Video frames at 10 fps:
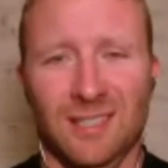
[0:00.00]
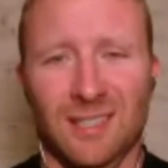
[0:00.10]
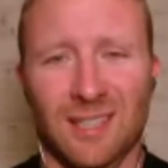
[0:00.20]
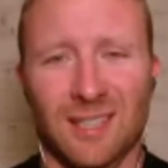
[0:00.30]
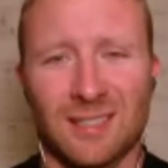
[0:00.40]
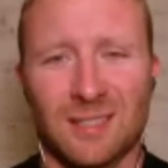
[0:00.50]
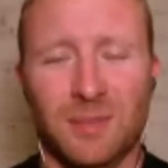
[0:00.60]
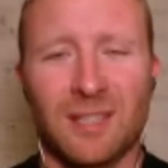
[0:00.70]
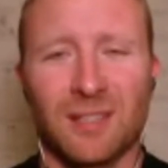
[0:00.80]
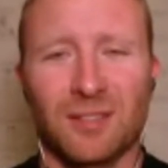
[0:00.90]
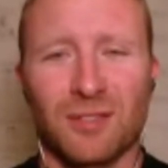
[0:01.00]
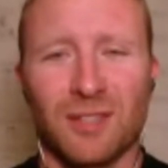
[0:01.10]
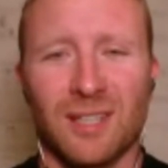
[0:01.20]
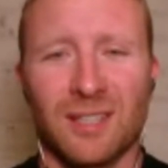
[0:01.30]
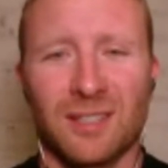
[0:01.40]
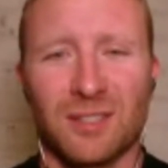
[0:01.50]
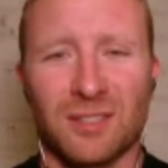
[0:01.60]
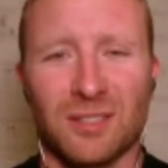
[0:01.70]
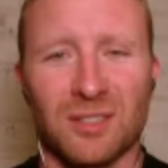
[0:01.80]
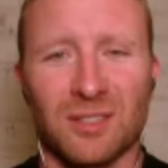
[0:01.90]
and speaking of
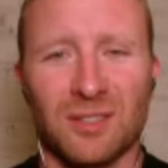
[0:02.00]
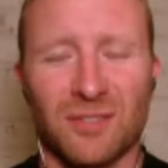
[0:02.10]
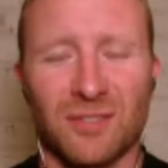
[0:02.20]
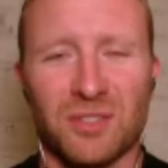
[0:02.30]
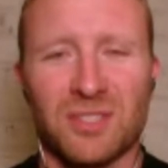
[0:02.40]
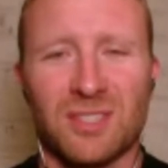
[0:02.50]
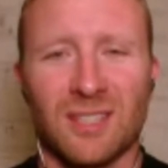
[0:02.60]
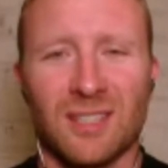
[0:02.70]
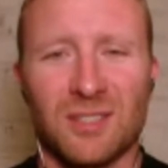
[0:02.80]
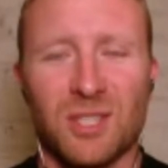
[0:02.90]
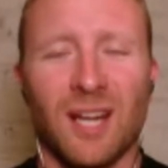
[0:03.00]
your first